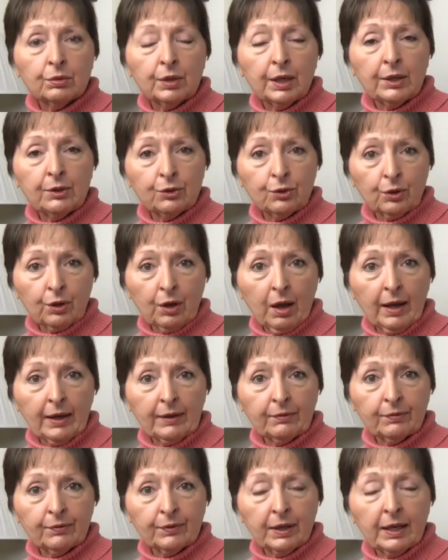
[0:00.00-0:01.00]
in your
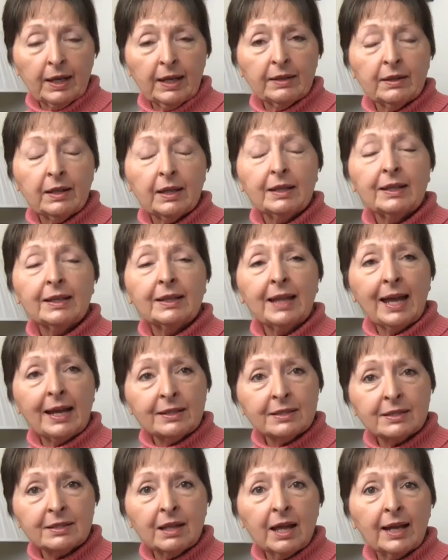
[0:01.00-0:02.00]
life and
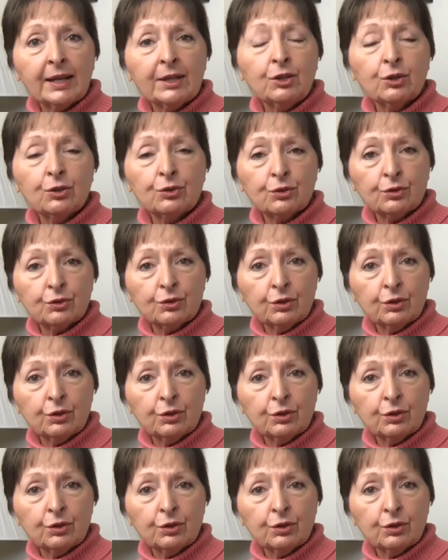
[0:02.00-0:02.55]
less like you're